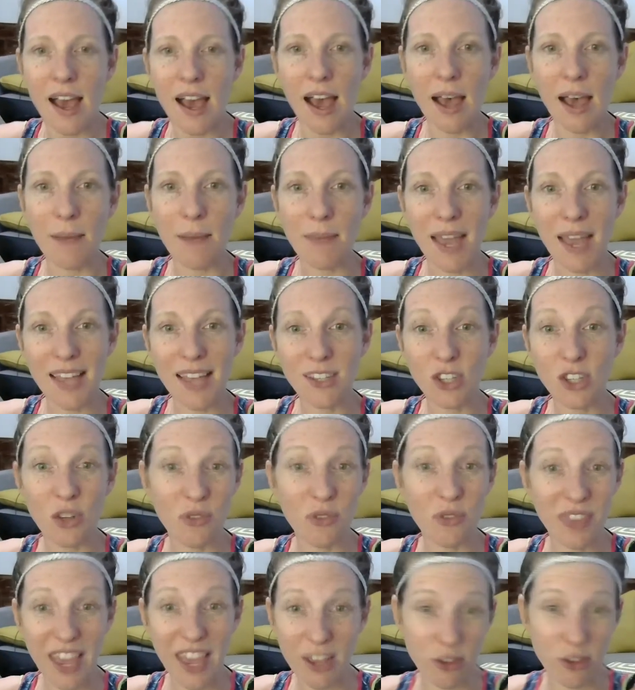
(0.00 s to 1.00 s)
Um, and so
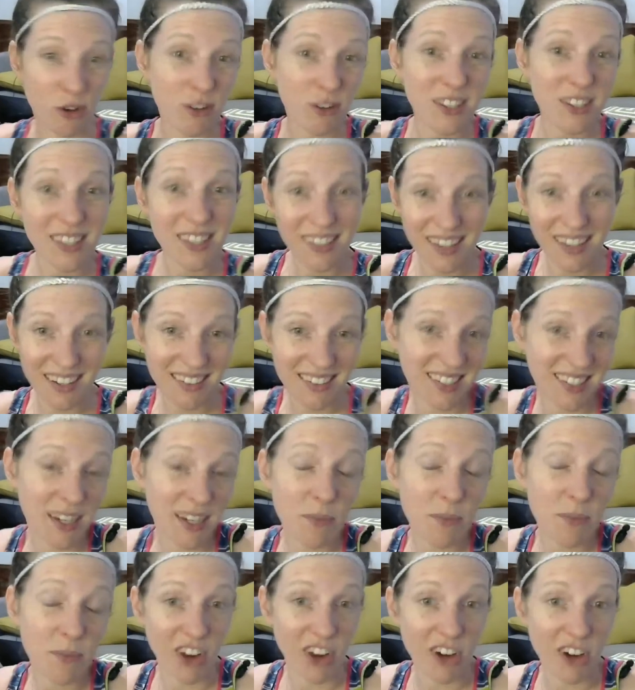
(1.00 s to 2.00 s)
that those did
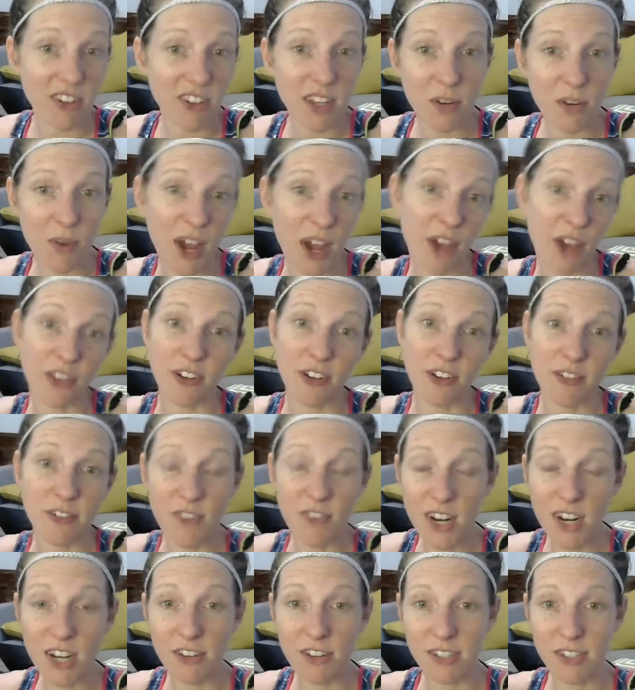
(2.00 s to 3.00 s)
fairly well. Those
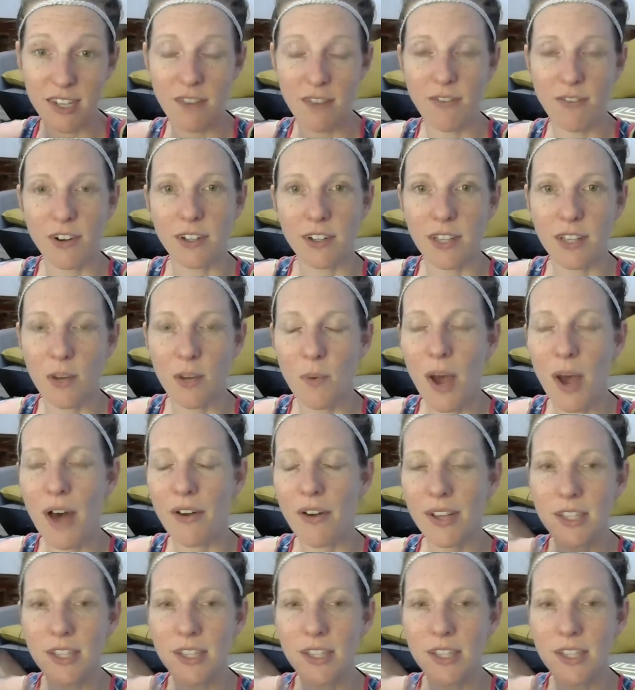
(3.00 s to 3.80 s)
videos did fairly well.